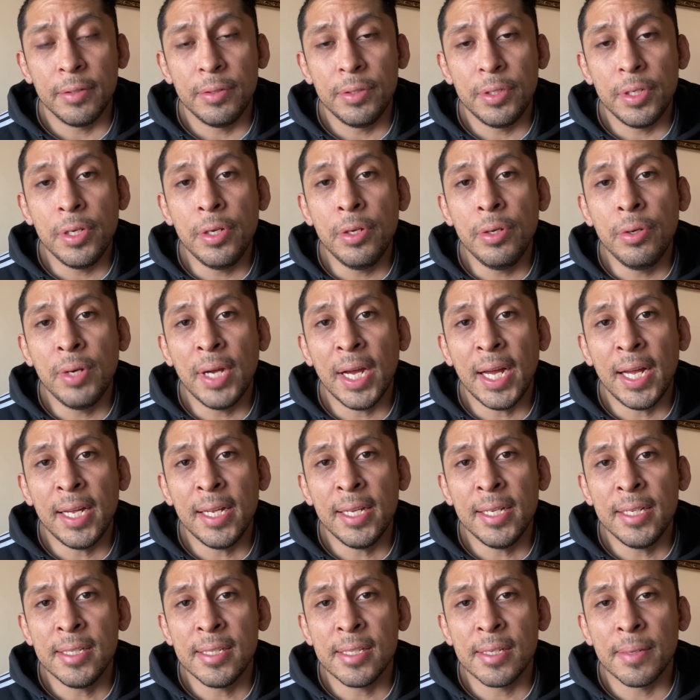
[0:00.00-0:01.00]
Do you
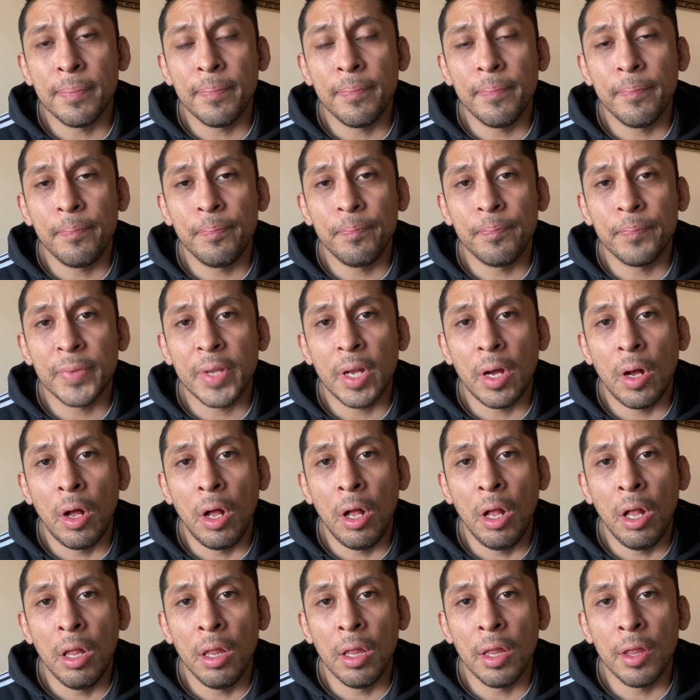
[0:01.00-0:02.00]
guys
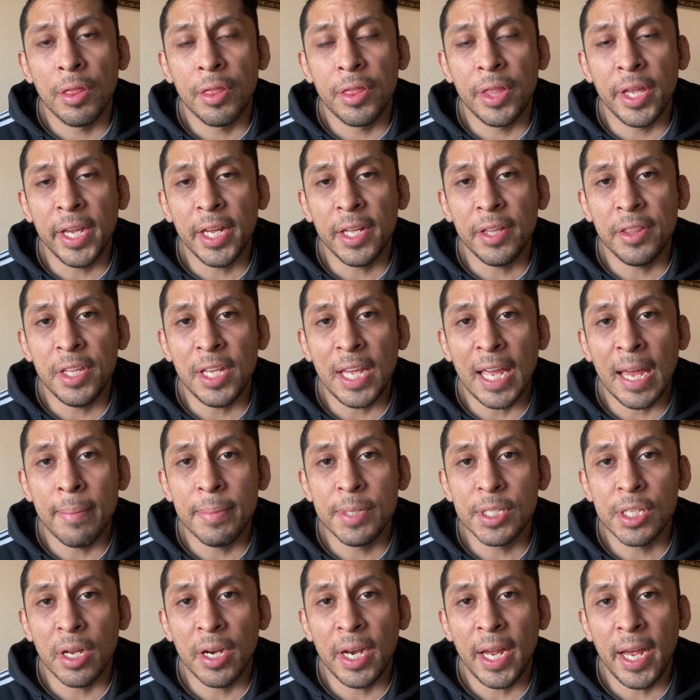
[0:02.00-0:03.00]
all think the
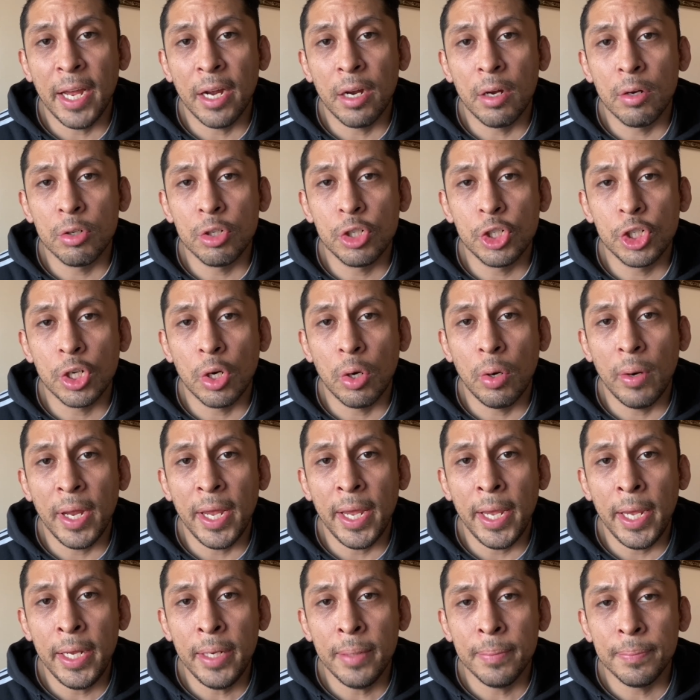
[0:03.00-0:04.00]
Amazon Echo Show
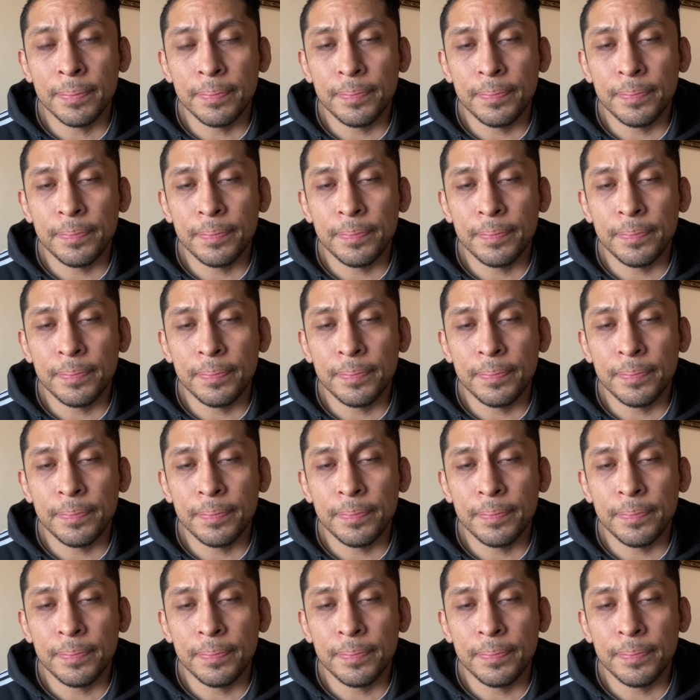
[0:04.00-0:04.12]
8